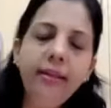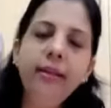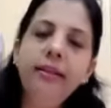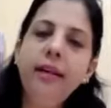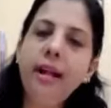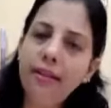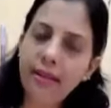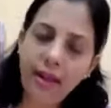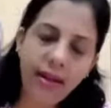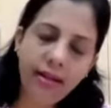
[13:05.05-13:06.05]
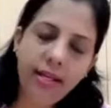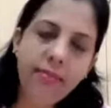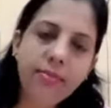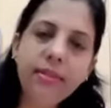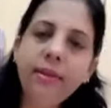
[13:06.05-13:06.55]
the under eye
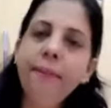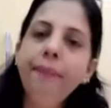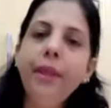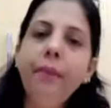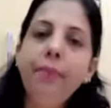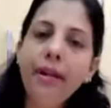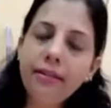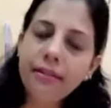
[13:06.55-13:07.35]
creams, but